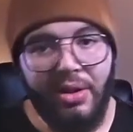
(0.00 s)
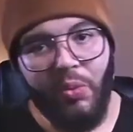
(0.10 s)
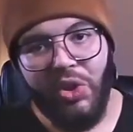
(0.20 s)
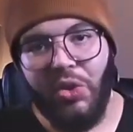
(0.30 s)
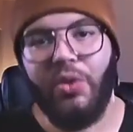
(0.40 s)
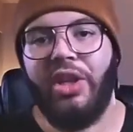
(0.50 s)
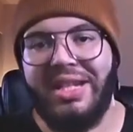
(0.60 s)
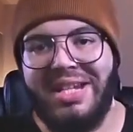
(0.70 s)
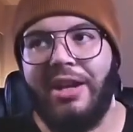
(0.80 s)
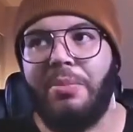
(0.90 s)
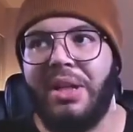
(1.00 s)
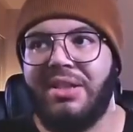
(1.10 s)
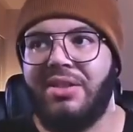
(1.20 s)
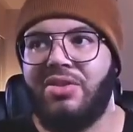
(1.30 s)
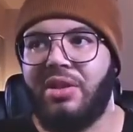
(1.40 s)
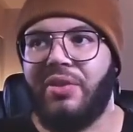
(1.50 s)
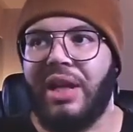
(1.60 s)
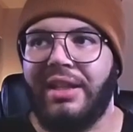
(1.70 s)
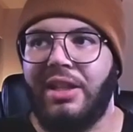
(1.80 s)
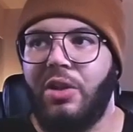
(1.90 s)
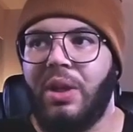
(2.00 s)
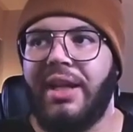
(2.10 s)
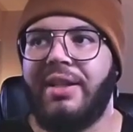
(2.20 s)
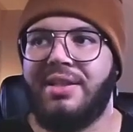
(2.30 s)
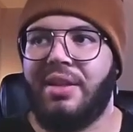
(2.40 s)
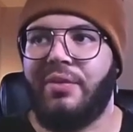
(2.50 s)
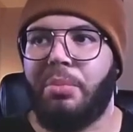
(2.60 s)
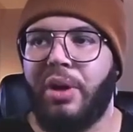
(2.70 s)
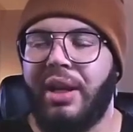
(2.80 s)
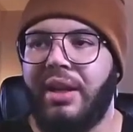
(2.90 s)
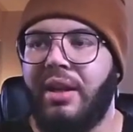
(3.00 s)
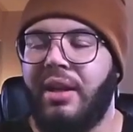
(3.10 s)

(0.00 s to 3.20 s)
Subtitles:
return the entire message if it had a new line instead of a break.